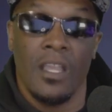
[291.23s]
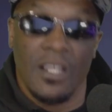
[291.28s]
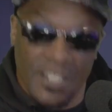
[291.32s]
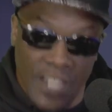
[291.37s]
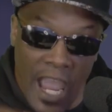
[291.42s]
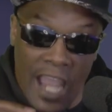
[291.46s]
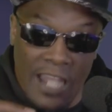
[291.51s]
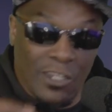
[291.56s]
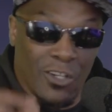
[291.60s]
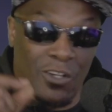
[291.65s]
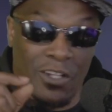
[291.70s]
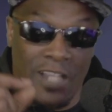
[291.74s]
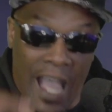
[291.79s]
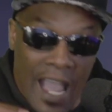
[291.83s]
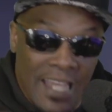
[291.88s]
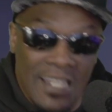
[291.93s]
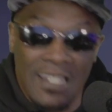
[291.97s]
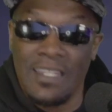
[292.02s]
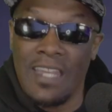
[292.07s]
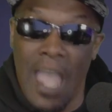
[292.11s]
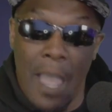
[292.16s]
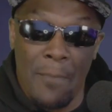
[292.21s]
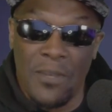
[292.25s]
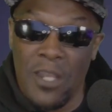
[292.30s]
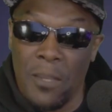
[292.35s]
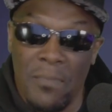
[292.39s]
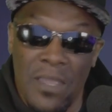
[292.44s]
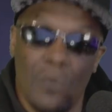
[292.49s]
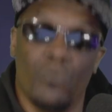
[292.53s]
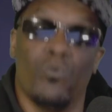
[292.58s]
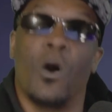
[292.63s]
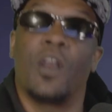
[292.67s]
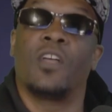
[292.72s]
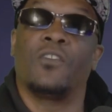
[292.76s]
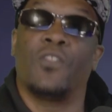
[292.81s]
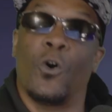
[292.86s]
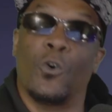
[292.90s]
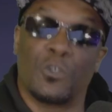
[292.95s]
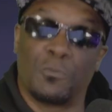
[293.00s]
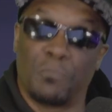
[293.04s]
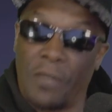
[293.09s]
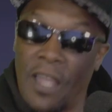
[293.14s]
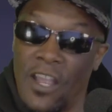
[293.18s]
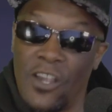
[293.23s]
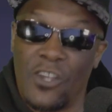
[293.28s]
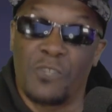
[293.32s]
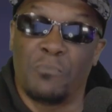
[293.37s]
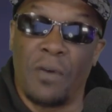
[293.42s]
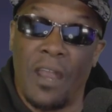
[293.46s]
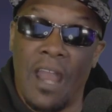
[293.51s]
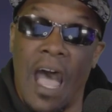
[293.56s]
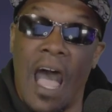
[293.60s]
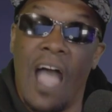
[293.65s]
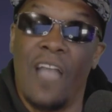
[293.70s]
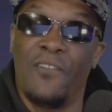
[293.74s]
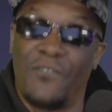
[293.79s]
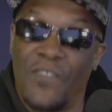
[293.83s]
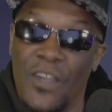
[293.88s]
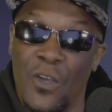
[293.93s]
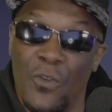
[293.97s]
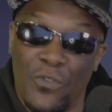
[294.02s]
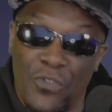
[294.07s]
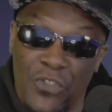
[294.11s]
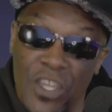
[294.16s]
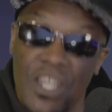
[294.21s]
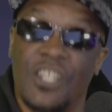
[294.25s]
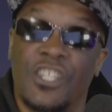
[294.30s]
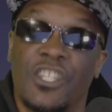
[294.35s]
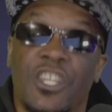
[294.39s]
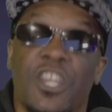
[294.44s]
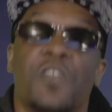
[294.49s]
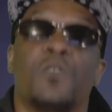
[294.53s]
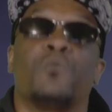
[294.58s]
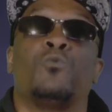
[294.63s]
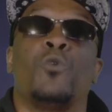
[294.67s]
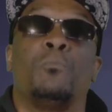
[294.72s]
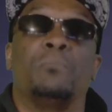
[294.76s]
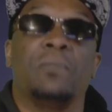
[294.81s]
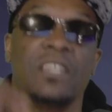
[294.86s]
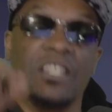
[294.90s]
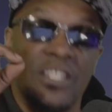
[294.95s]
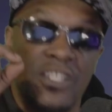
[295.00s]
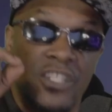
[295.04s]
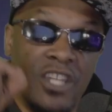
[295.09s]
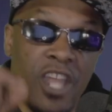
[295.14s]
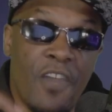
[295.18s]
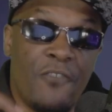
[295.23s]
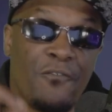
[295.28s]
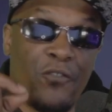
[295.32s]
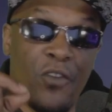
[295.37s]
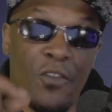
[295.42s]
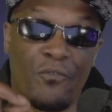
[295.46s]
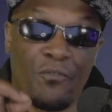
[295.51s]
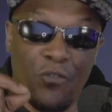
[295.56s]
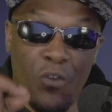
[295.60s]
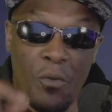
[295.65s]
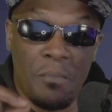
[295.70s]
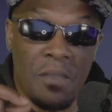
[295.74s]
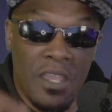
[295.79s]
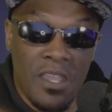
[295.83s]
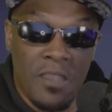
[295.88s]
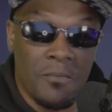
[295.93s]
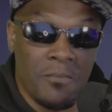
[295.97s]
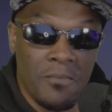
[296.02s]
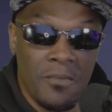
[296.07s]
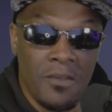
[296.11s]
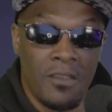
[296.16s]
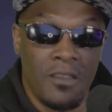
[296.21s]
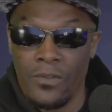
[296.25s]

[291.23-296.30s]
Tyler Guyton happened to be one of those players, but I feel this year will be different from him.